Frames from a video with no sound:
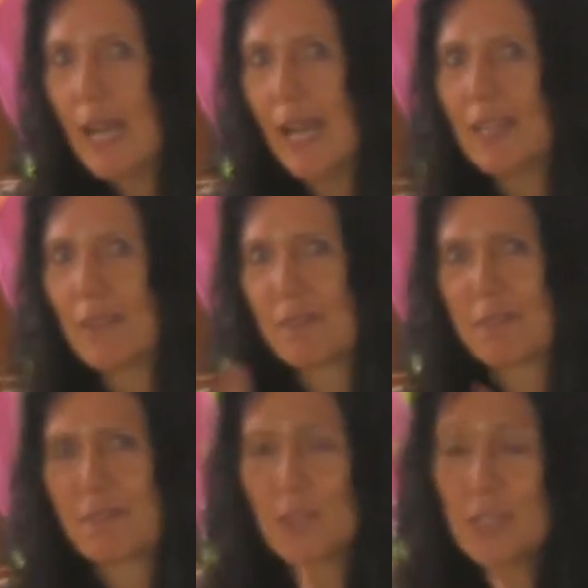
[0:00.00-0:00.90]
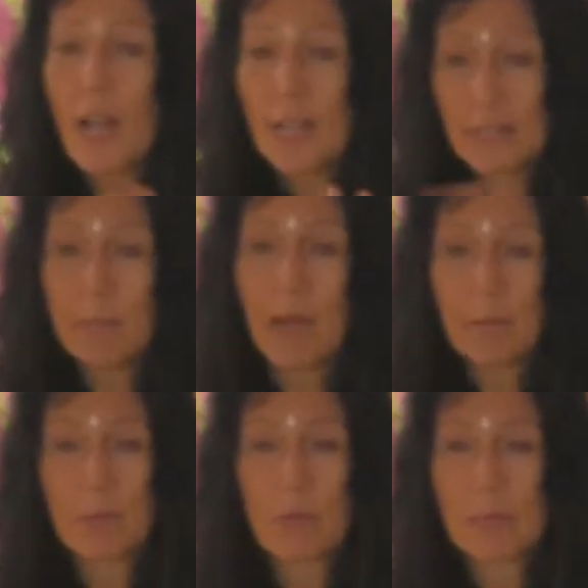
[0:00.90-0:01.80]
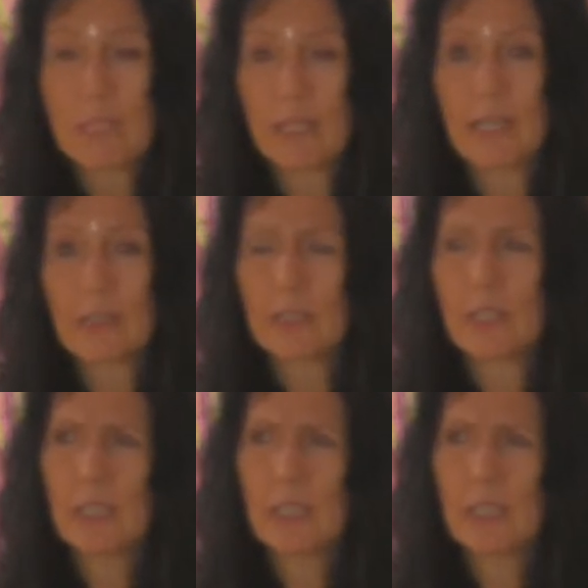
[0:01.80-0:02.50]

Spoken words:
And the first night, the mom wrote me a letter,